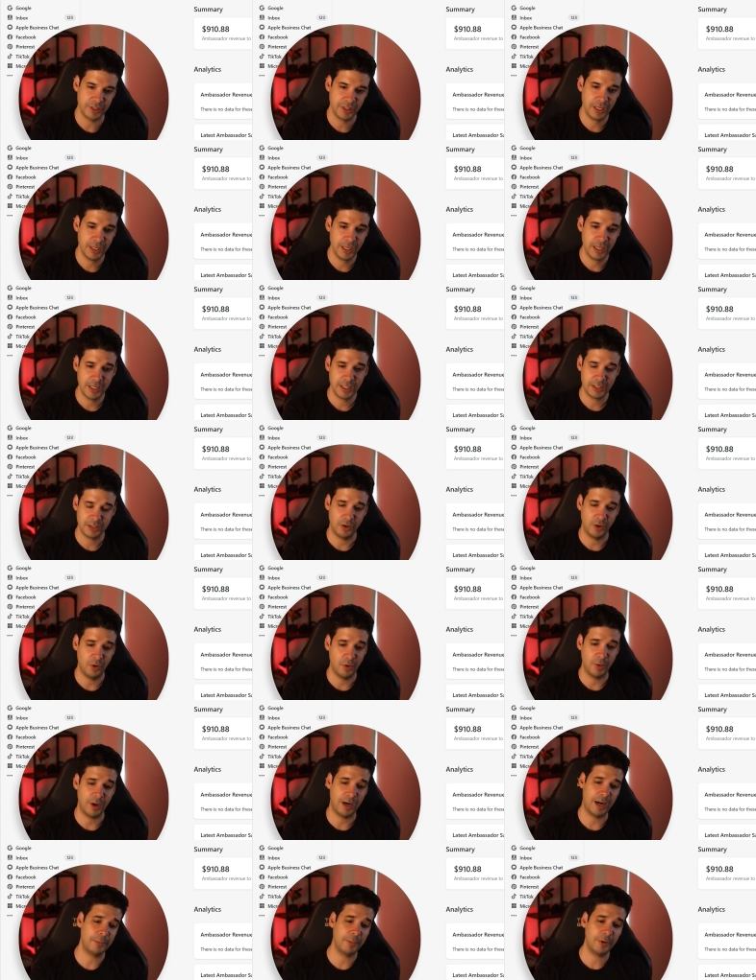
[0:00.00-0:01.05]
So what I'm
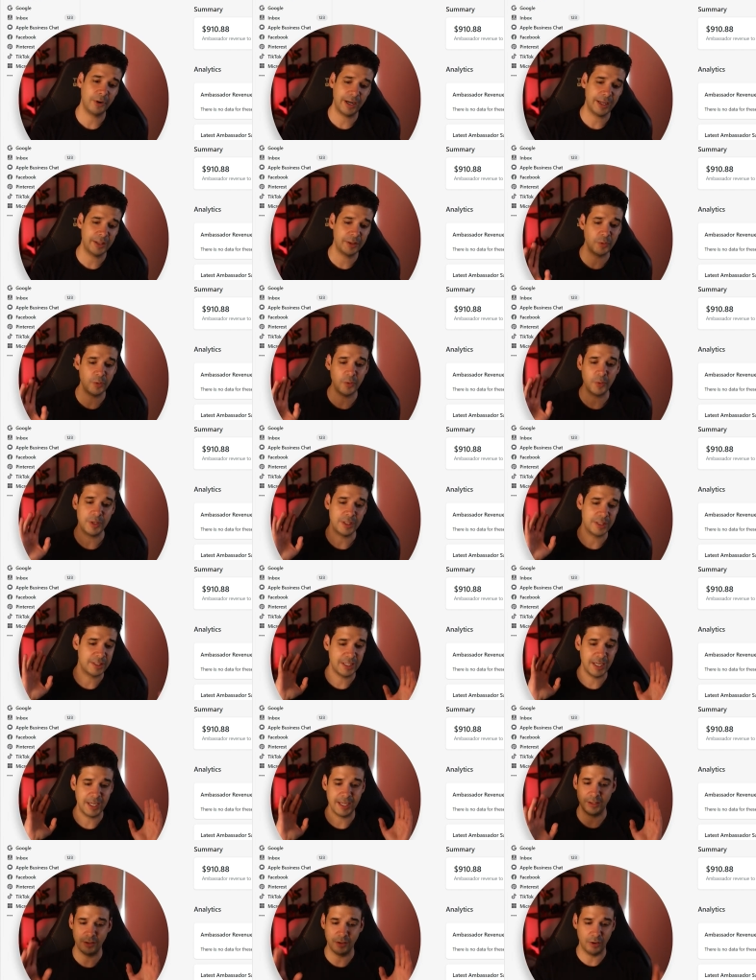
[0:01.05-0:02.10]
gonna do is get
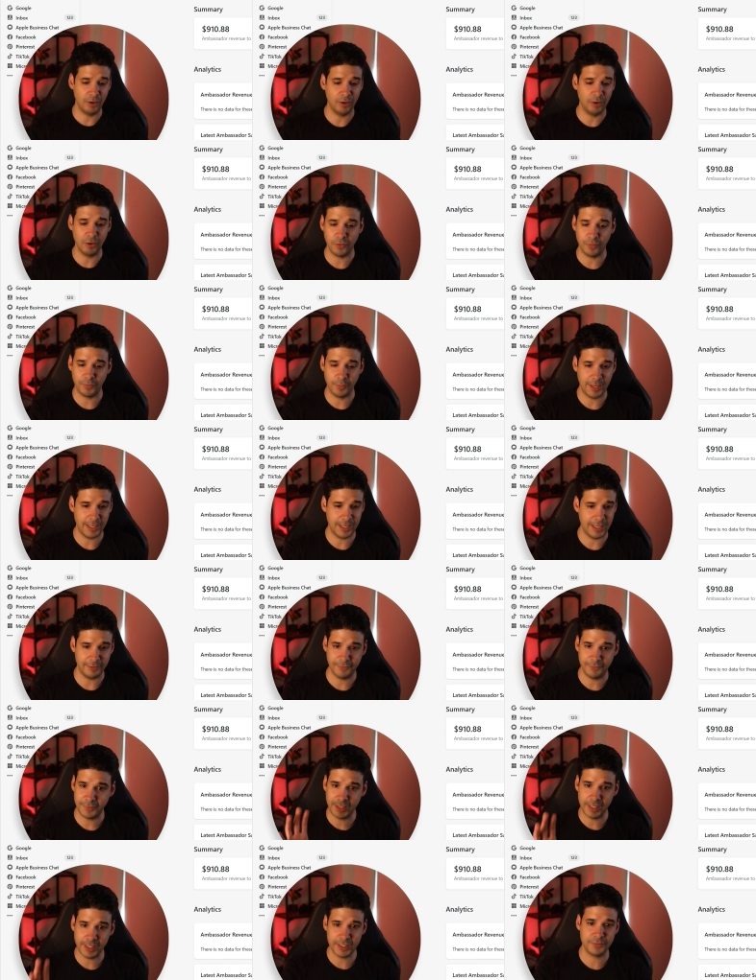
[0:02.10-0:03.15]
all of my affiliates
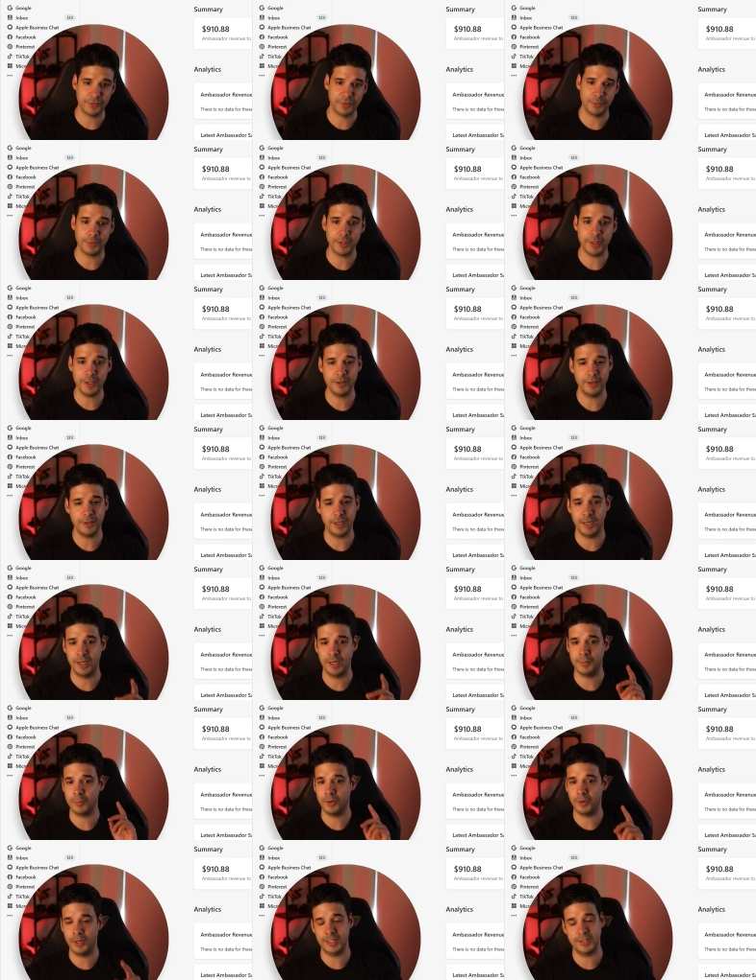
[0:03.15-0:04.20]
from here and I'm gonna
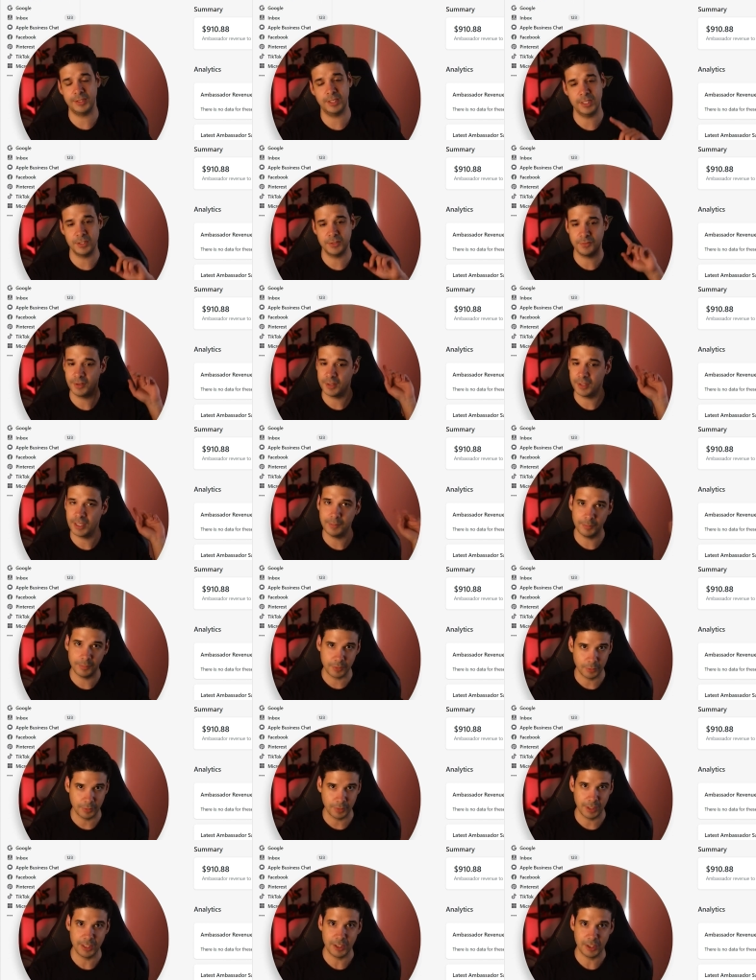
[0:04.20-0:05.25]
transfer them to the
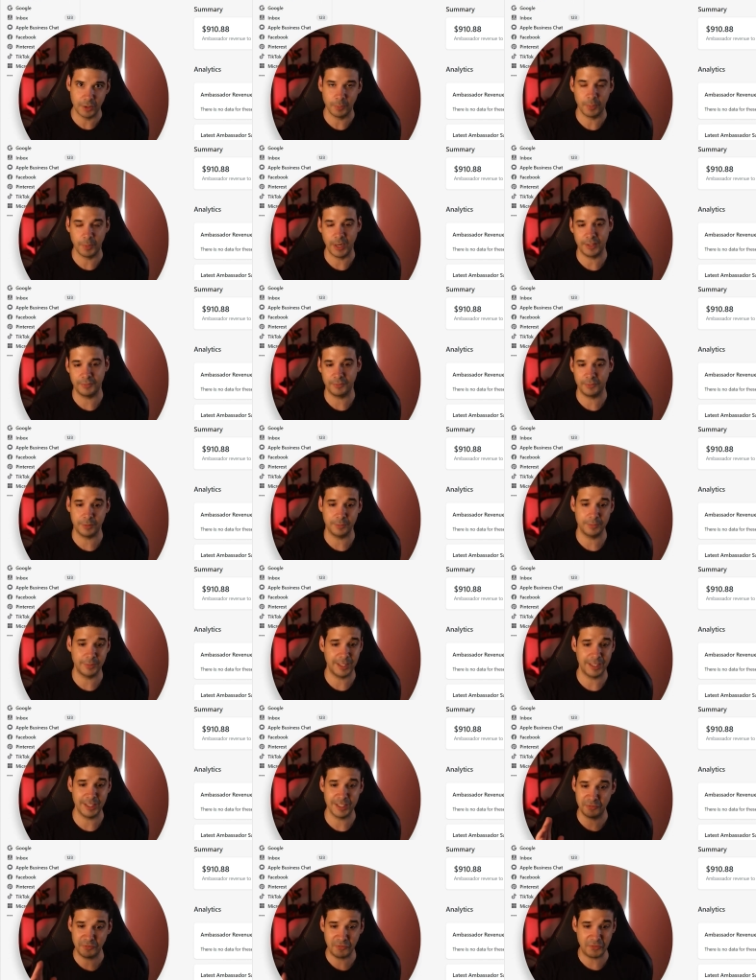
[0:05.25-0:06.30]
new platform that is
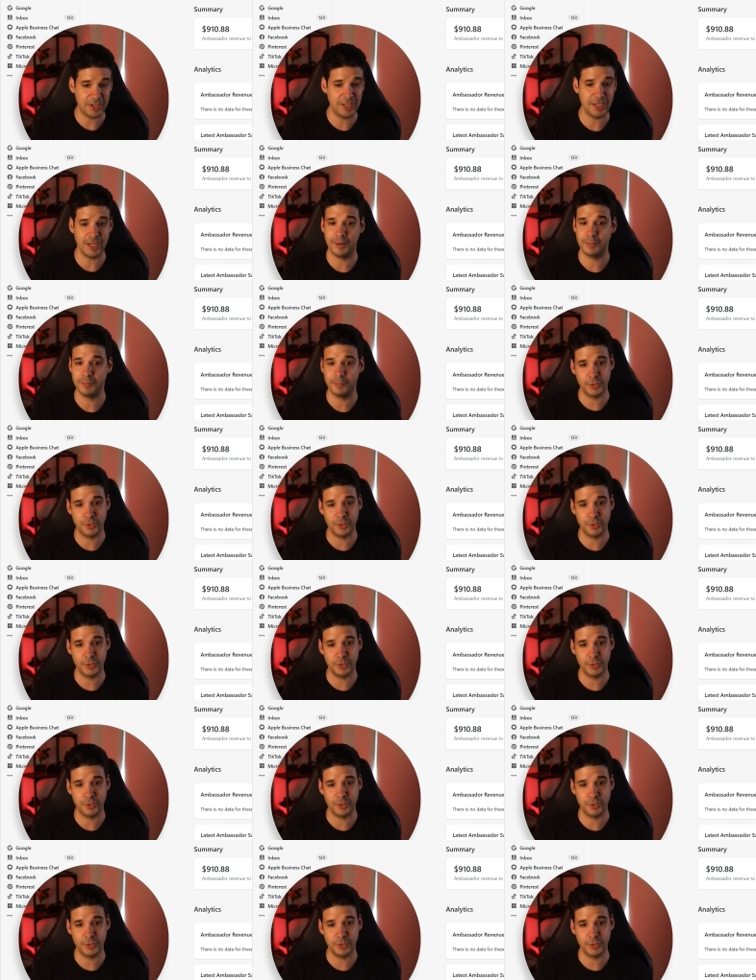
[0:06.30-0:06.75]
free and much